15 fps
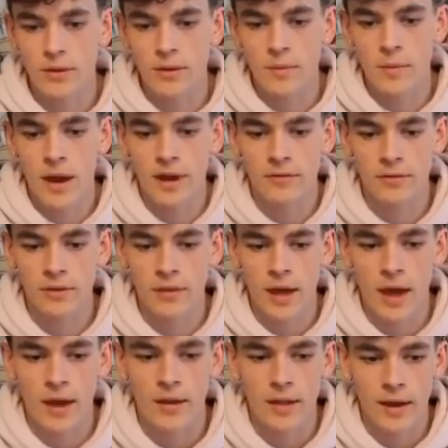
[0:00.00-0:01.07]
to do with him
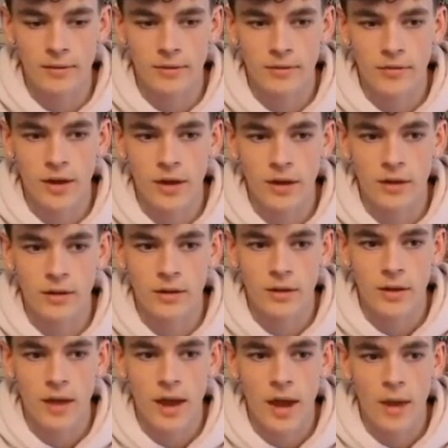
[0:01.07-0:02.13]
after that, after
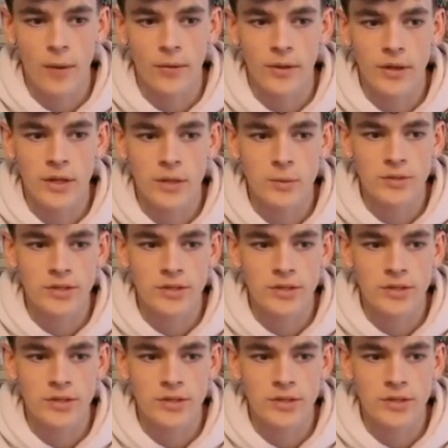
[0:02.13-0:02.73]
finding out